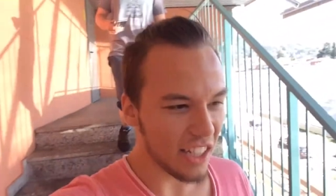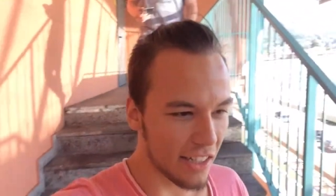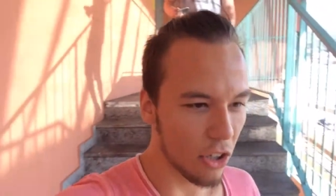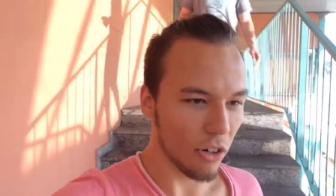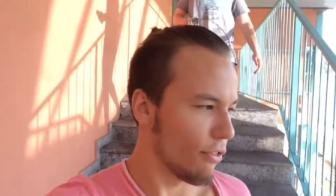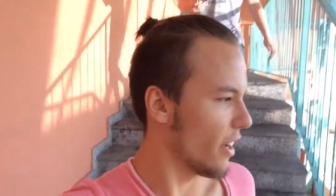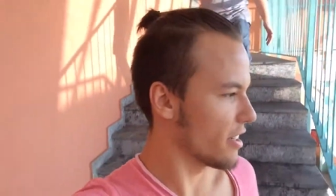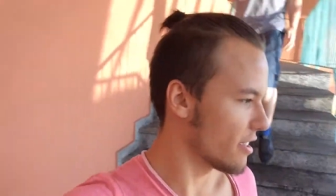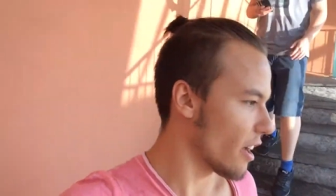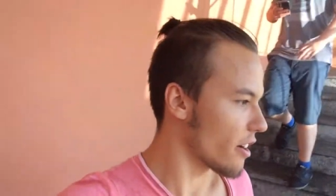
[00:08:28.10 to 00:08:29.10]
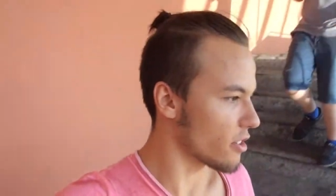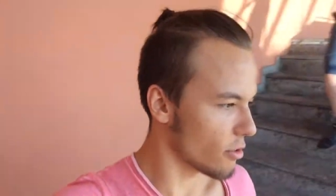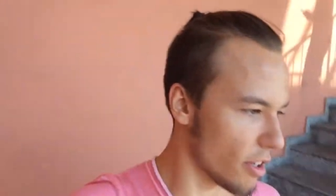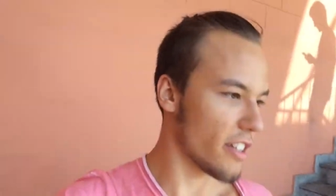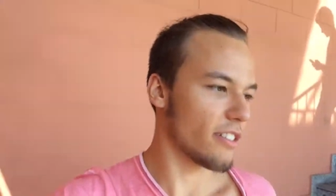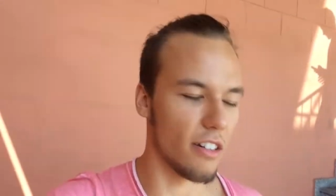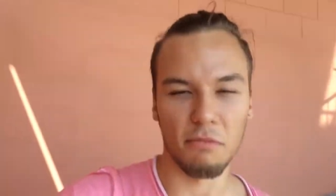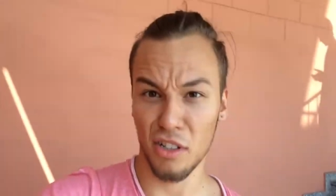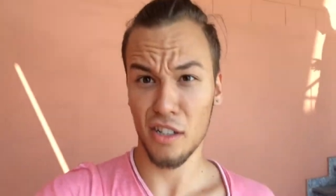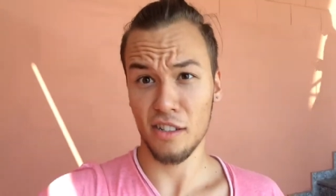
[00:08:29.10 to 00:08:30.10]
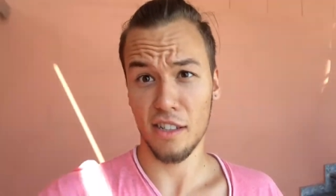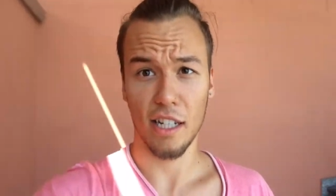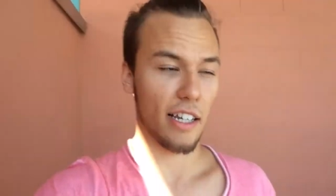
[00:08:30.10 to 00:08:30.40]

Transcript: did not find stairs, so that's an emergency, I